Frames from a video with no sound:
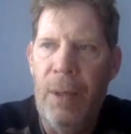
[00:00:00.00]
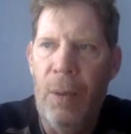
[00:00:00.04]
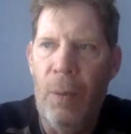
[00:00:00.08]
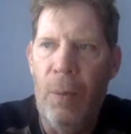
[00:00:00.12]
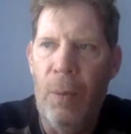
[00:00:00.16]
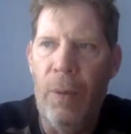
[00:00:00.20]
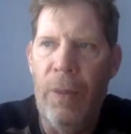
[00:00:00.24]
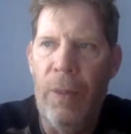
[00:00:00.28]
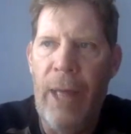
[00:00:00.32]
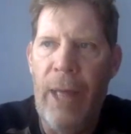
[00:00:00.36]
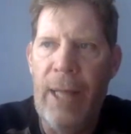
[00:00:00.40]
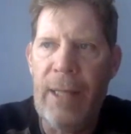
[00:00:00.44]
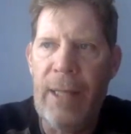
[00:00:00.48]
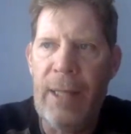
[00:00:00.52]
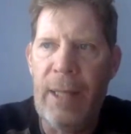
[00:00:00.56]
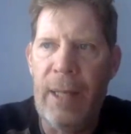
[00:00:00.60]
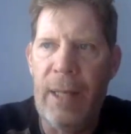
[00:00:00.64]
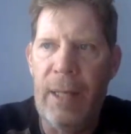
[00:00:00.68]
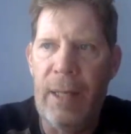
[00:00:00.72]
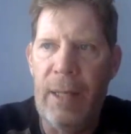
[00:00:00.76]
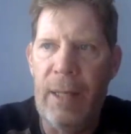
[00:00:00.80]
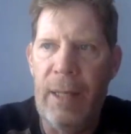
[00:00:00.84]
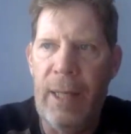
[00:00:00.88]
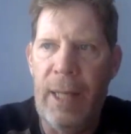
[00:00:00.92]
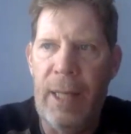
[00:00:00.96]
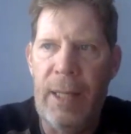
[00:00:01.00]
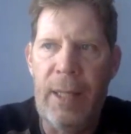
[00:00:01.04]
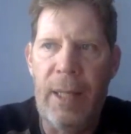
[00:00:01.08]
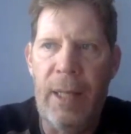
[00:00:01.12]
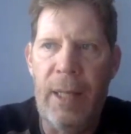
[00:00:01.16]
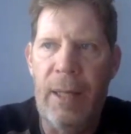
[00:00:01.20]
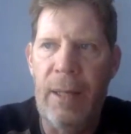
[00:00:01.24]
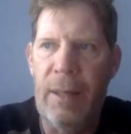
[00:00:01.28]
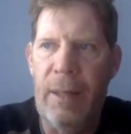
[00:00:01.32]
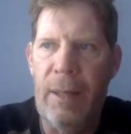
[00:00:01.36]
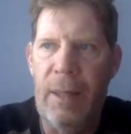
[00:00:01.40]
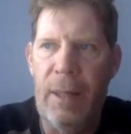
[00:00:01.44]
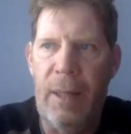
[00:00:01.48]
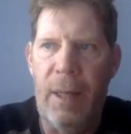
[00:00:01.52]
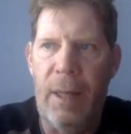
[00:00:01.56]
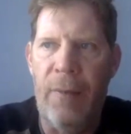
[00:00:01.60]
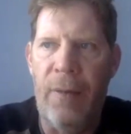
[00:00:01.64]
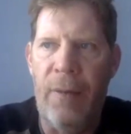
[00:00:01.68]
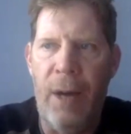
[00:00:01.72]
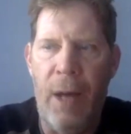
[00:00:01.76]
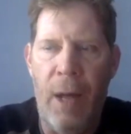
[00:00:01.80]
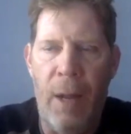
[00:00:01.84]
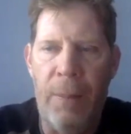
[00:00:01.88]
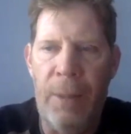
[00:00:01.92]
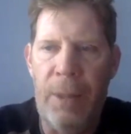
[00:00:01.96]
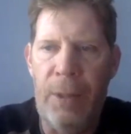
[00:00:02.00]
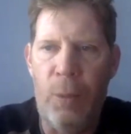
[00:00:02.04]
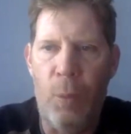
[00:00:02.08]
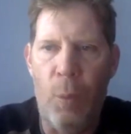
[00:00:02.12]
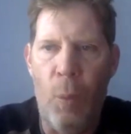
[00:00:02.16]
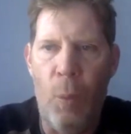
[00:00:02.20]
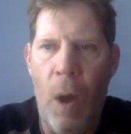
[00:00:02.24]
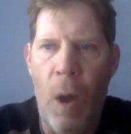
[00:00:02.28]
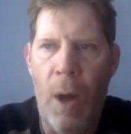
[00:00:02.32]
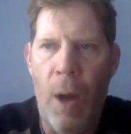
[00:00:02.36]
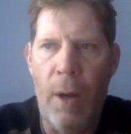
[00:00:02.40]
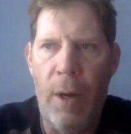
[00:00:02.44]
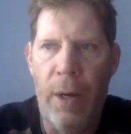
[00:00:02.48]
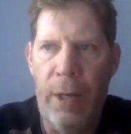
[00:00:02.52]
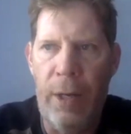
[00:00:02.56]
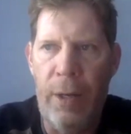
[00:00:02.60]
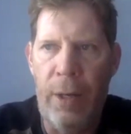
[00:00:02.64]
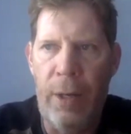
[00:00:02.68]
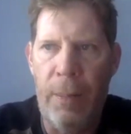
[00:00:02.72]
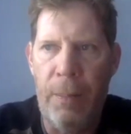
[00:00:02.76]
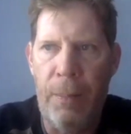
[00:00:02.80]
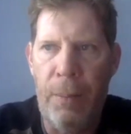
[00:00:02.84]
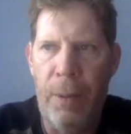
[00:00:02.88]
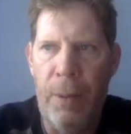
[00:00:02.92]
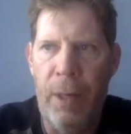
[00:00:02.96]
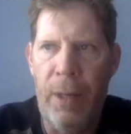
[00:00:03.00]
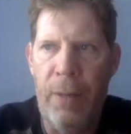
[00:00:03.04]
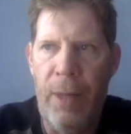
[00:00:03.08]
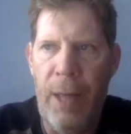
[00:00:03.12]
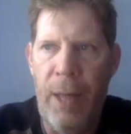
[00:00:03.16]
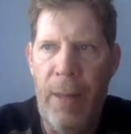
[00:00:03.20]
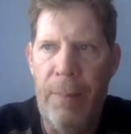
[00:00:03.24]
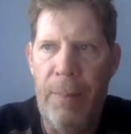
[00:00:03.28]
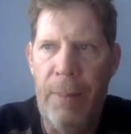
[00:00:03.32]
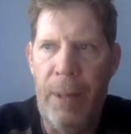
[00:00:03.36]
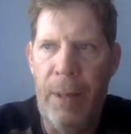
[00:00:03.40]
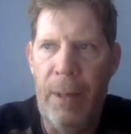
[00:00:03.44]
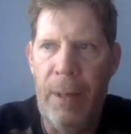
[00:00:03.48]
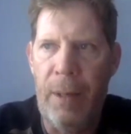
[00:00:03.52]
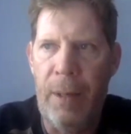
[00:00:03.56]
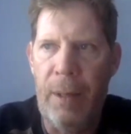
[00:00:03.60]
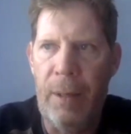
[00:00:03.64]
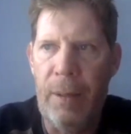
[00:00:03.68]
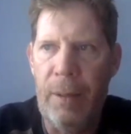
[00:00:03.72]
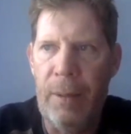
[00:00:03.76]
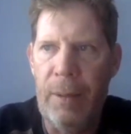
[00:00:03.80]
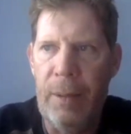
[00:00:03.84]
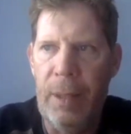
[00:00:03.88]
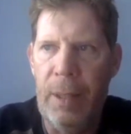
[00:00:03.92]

Well, that's gonna, that's gonna govern how much water you can put in that barrel.